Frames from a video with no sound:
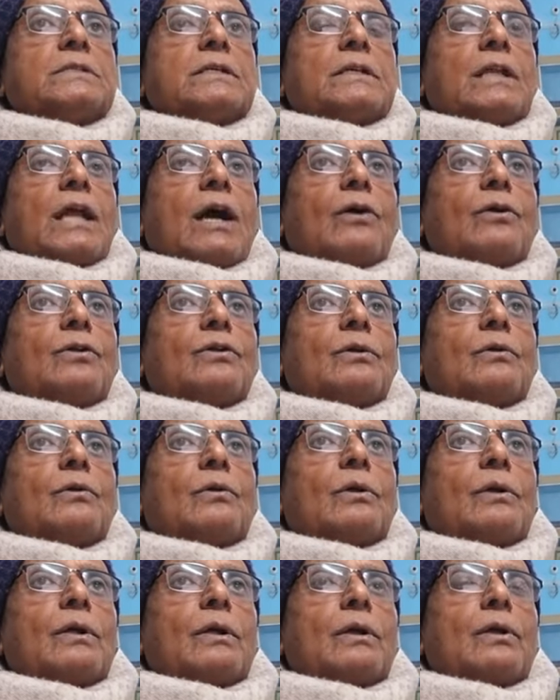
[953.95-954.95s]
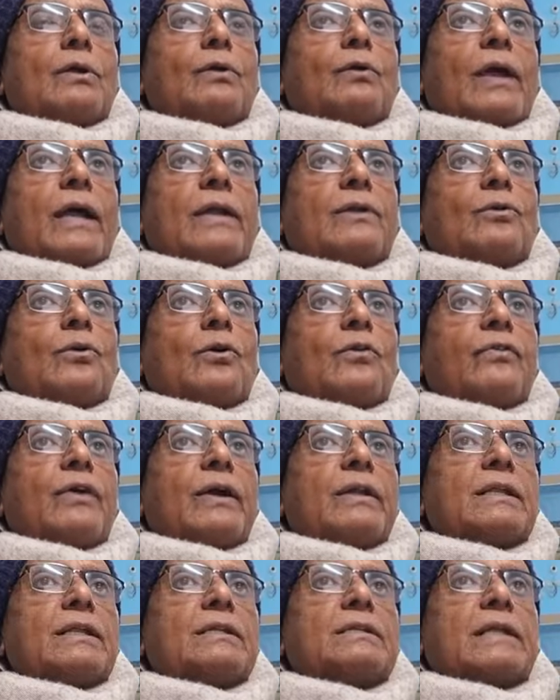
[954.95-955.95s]
Now, you can go
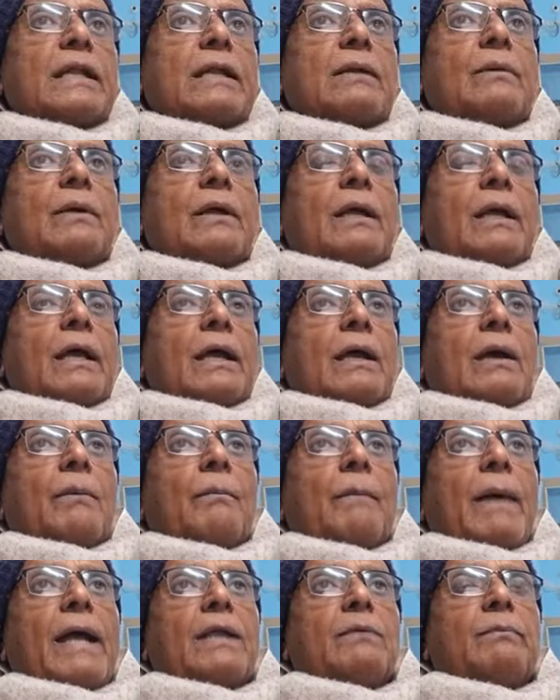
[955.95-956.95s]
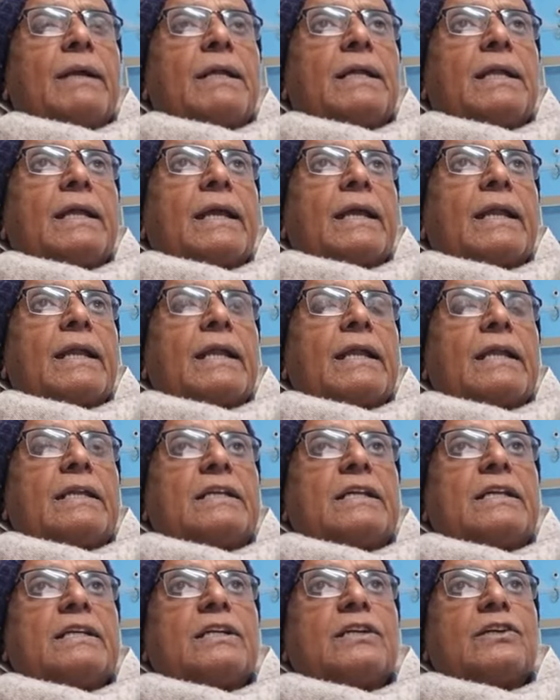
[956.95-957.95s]
for the miasmatic
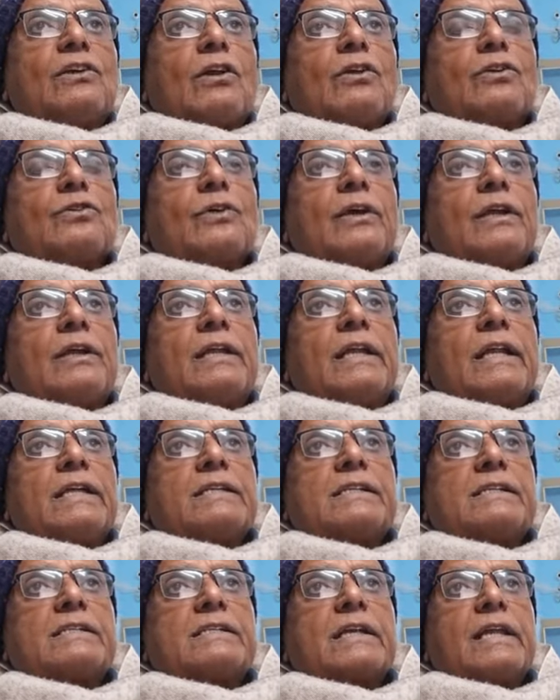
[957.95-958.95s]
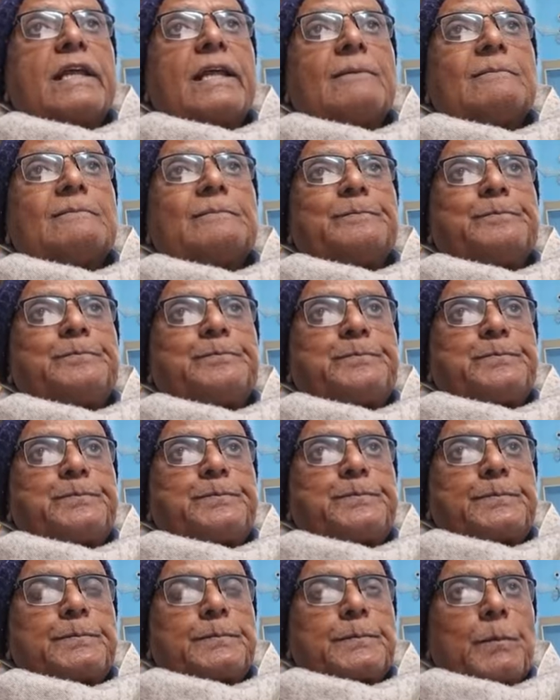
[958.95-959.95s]
analysis is also necessary.
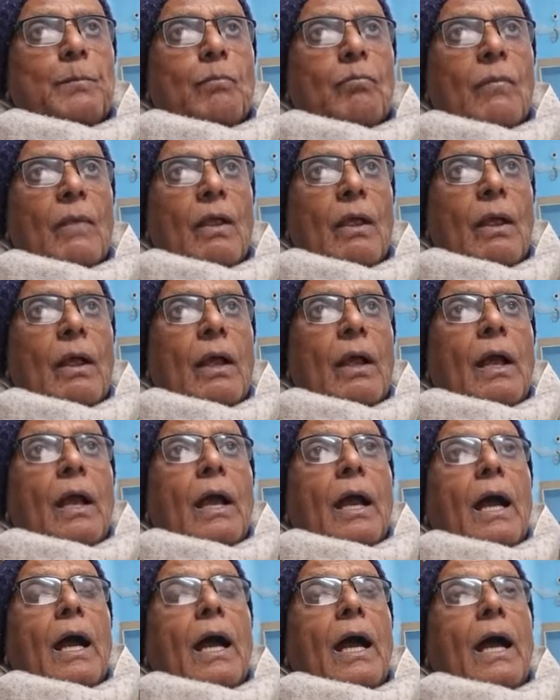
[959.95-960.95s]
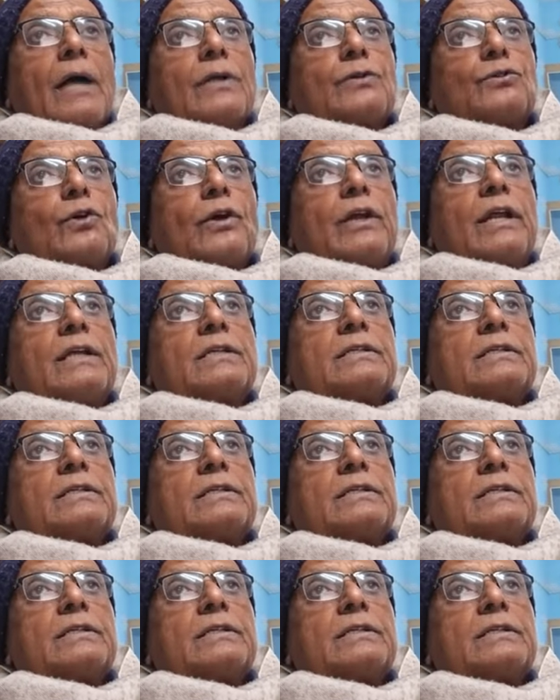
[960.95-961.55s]
Soric